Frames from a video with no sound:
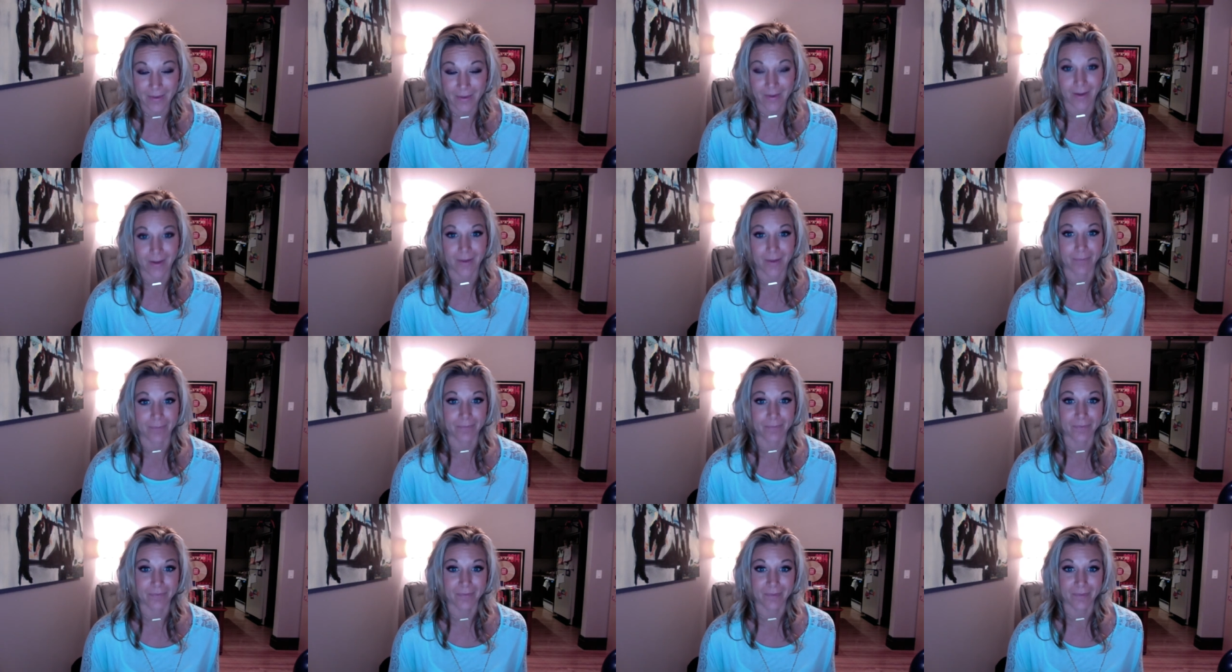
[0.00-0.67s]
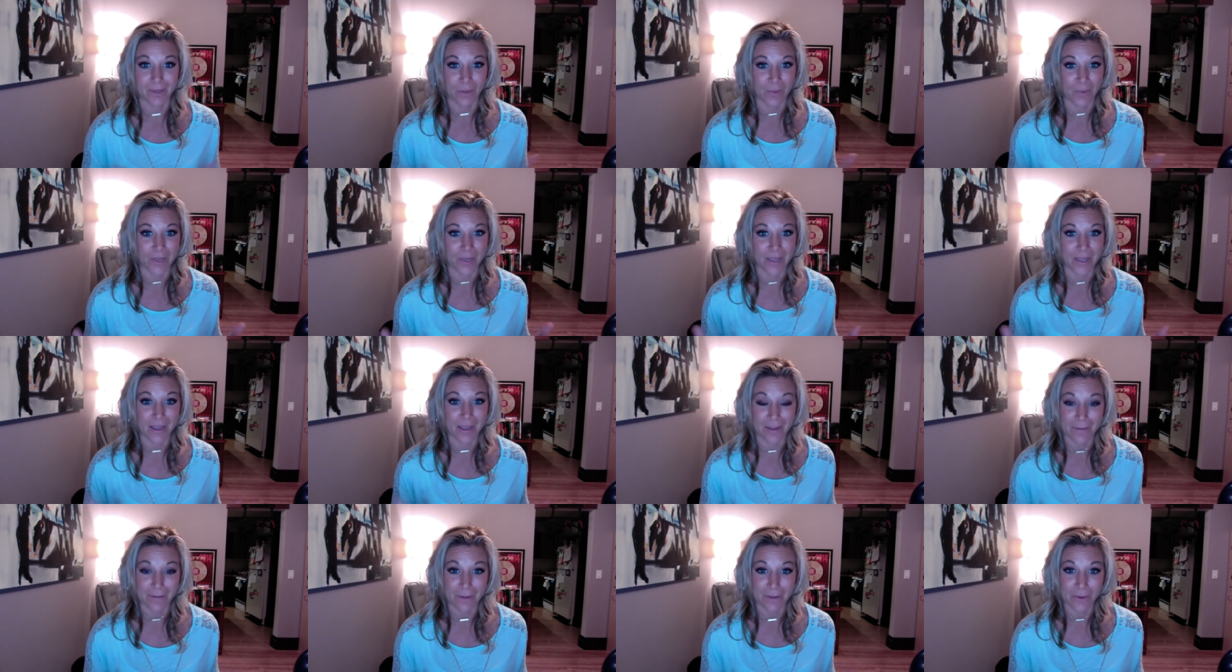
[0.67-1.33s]
Um, you know, we
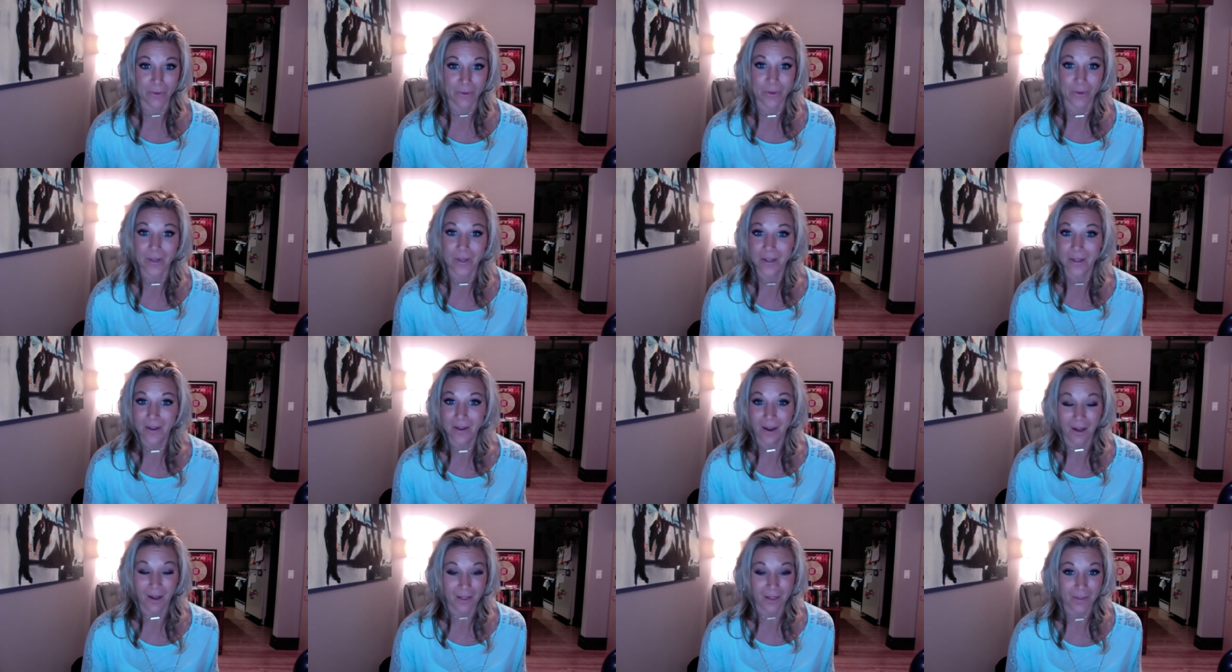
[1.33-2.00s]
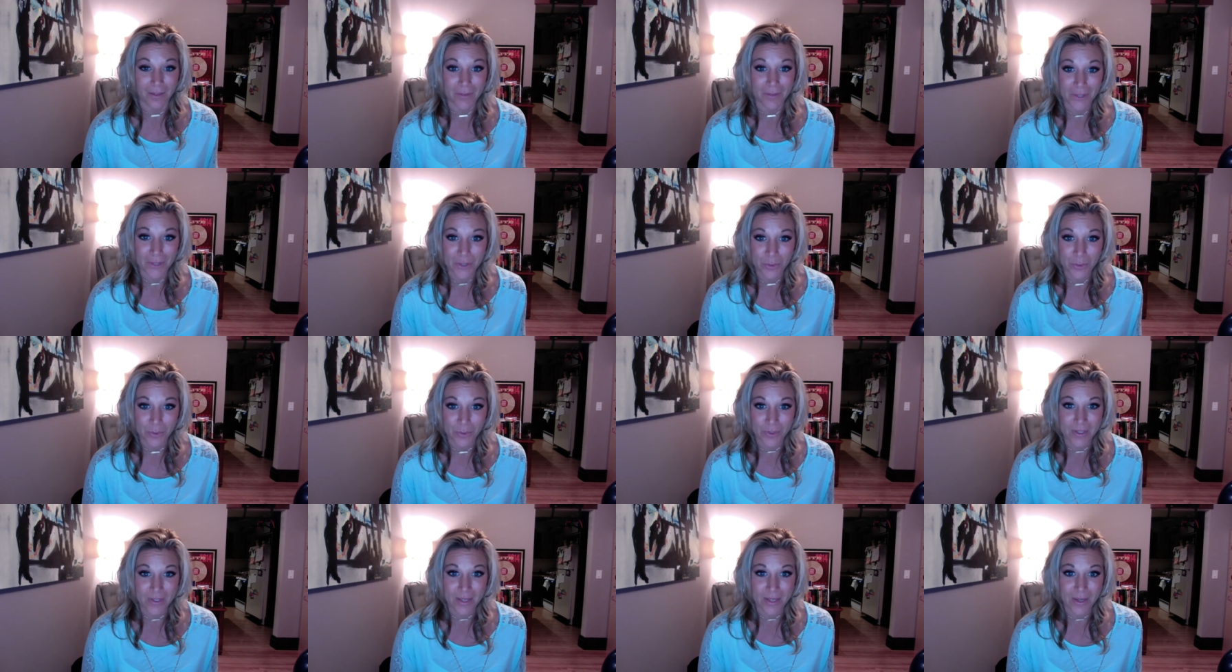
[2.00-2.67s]
give you all of the
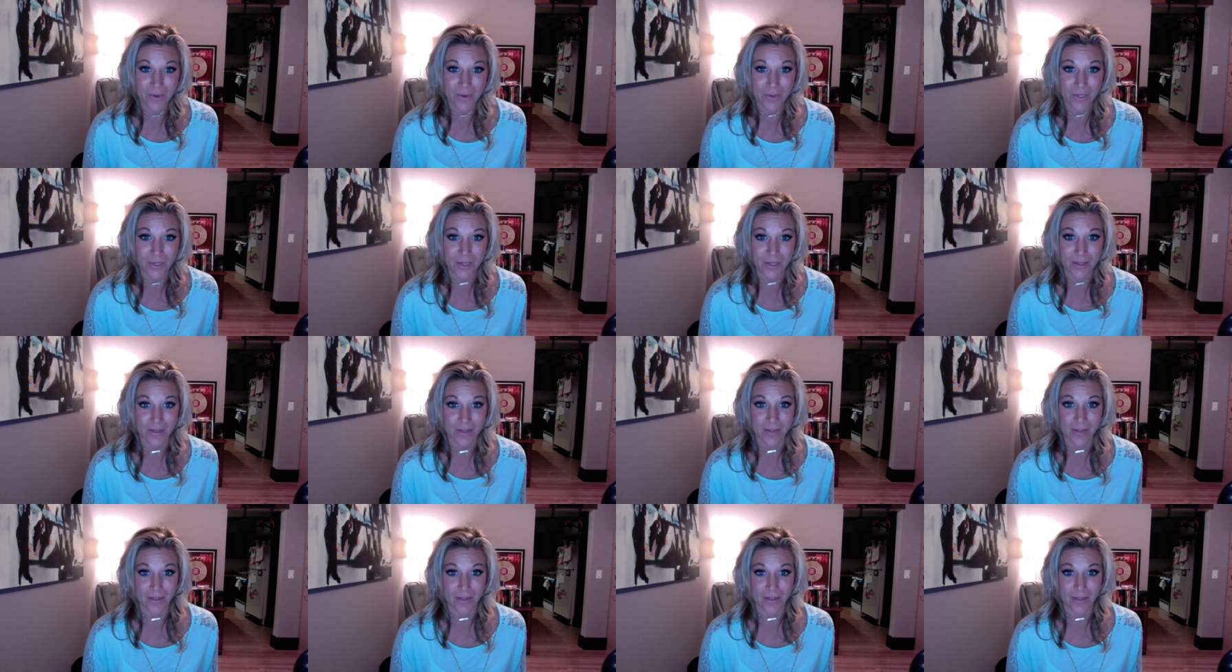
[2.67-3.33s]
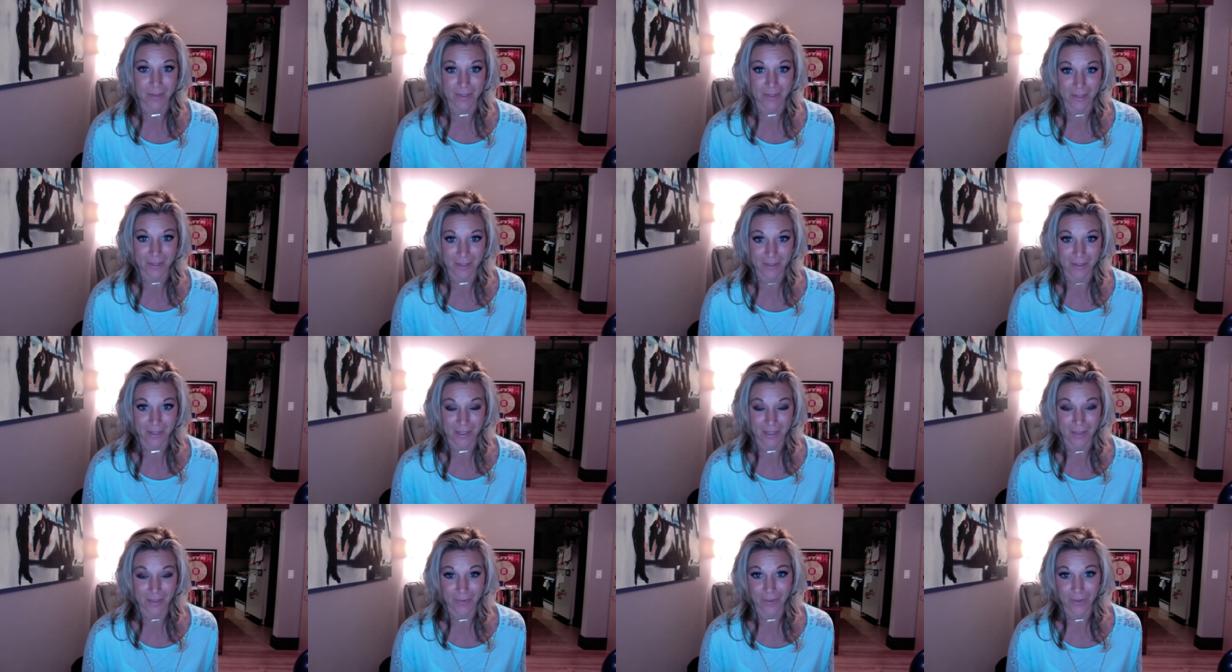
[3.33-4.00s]
tools that you need to be
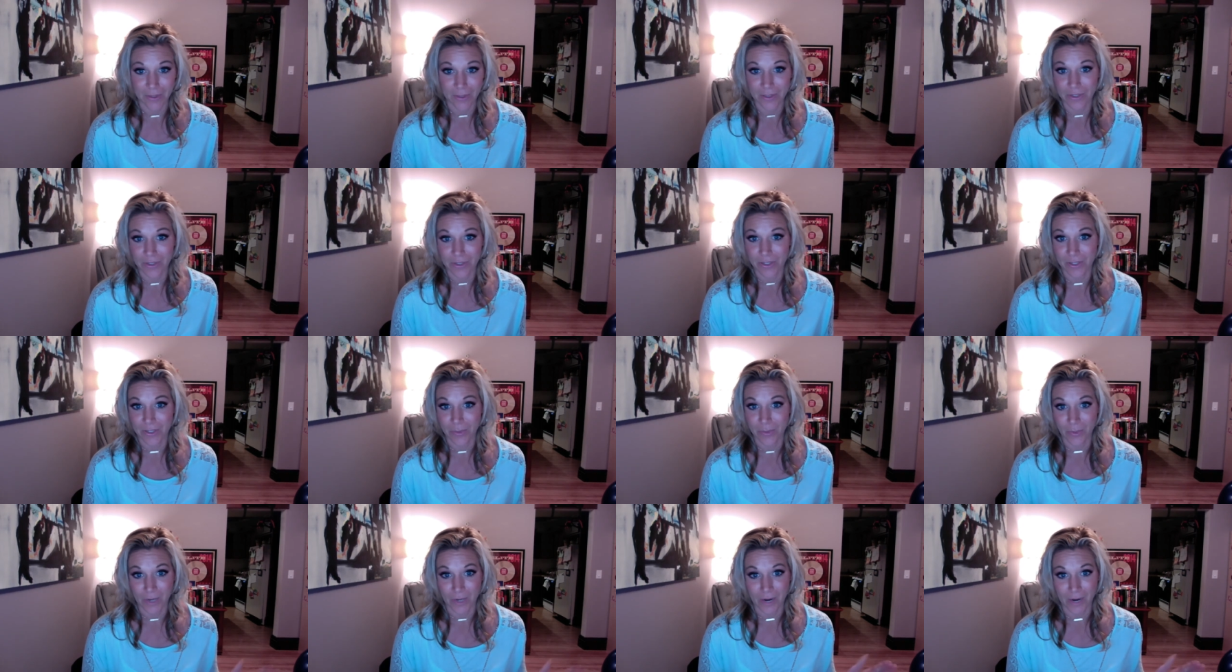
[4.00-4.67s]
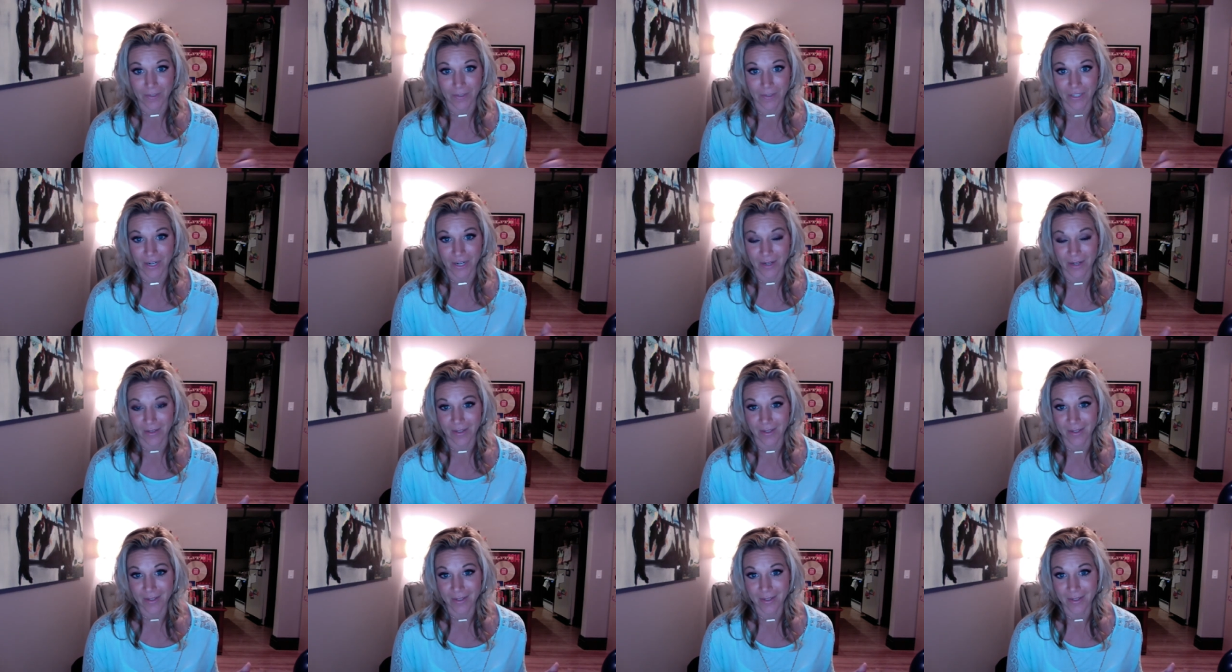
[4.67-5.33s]
successful and just work off a
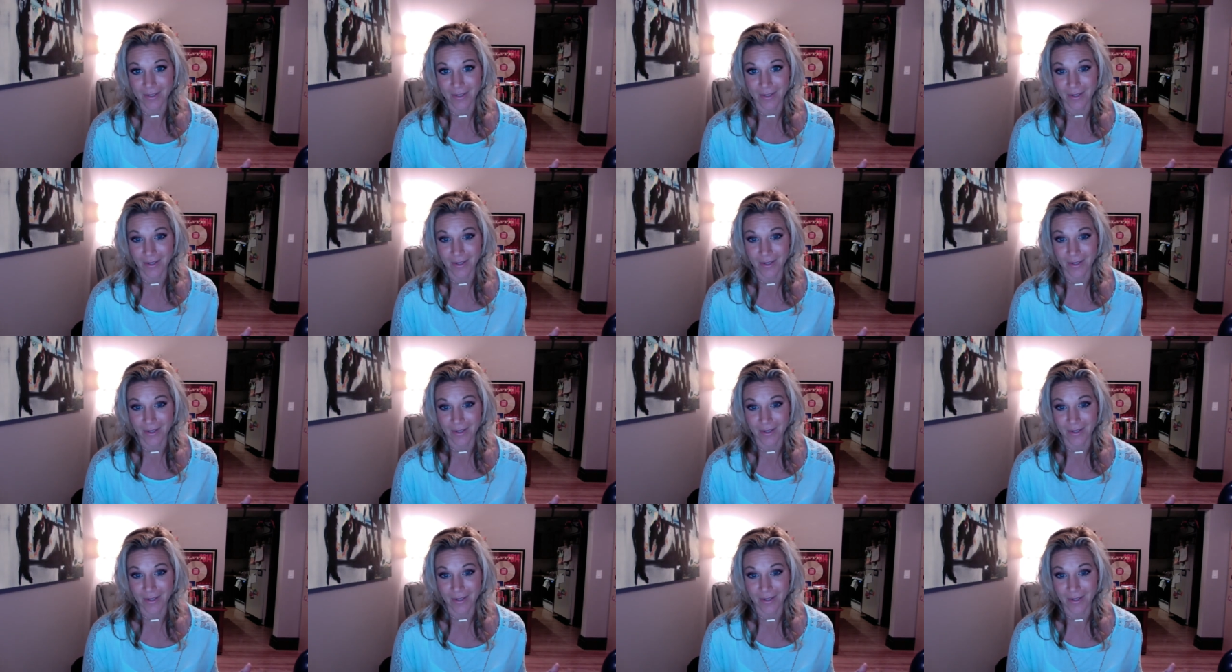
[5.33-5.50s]
checklist.